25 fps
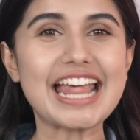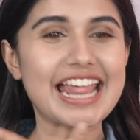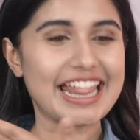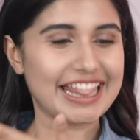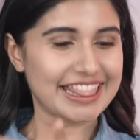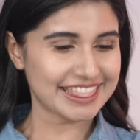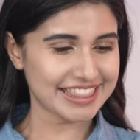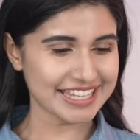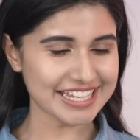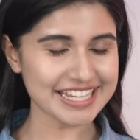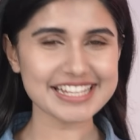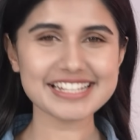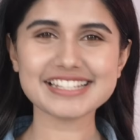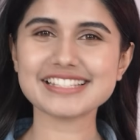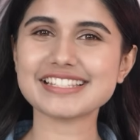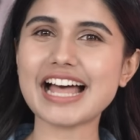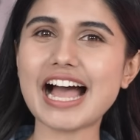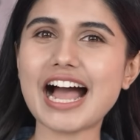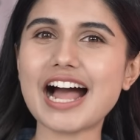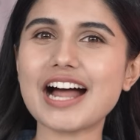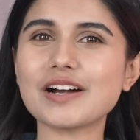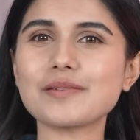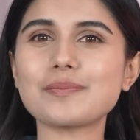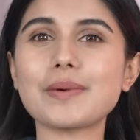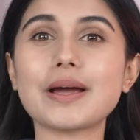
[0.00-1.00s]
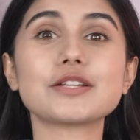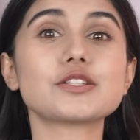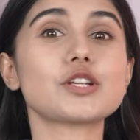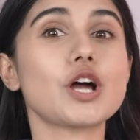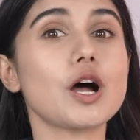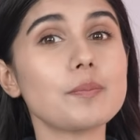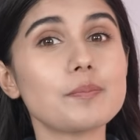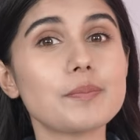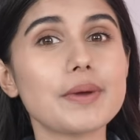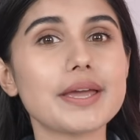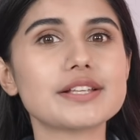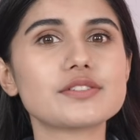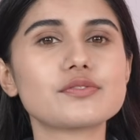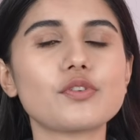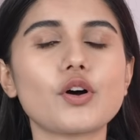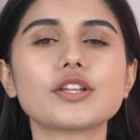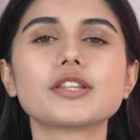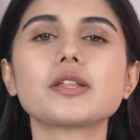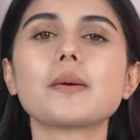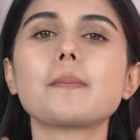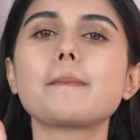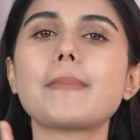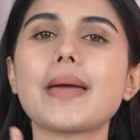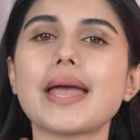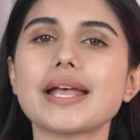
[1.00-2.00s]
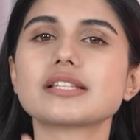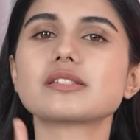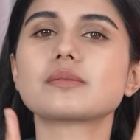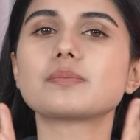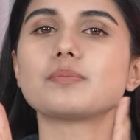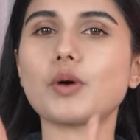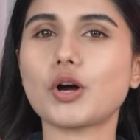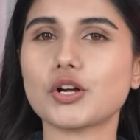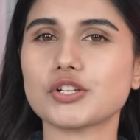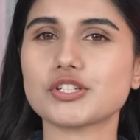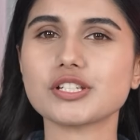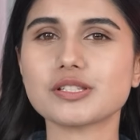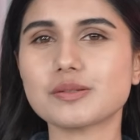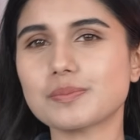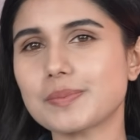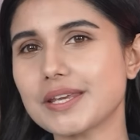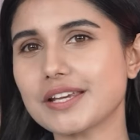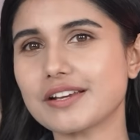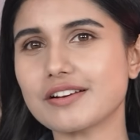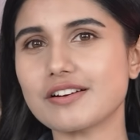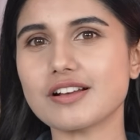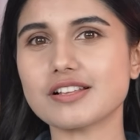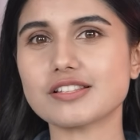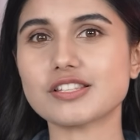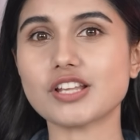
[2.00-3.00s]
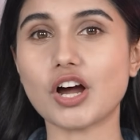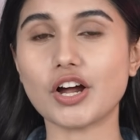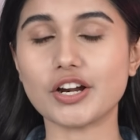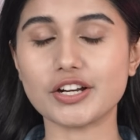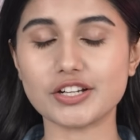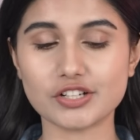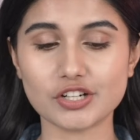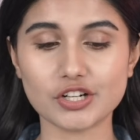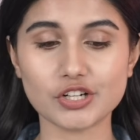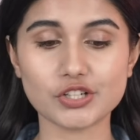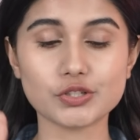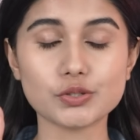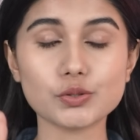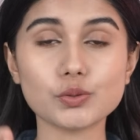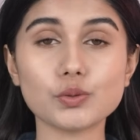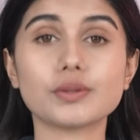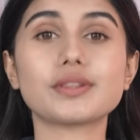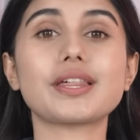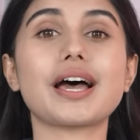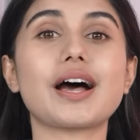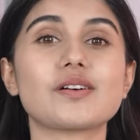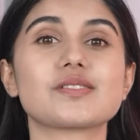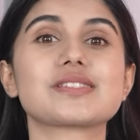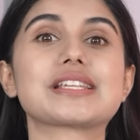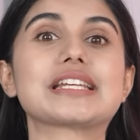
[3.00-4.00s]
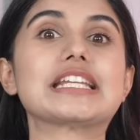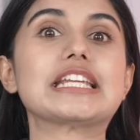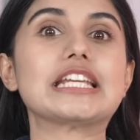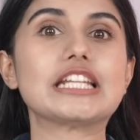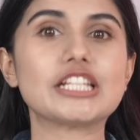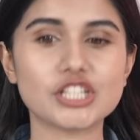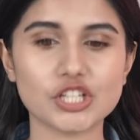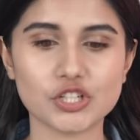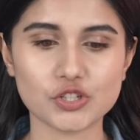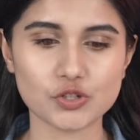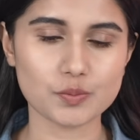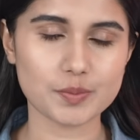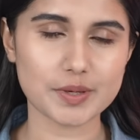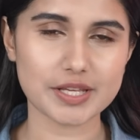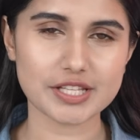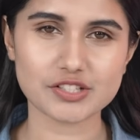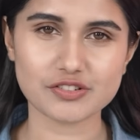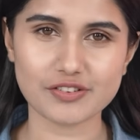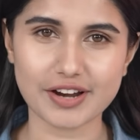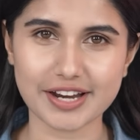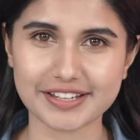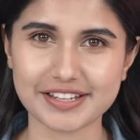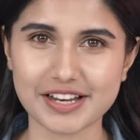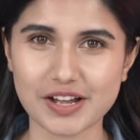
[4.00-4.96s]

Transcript: these are my top picks for the best budget speakers under 2000 Indian rupees right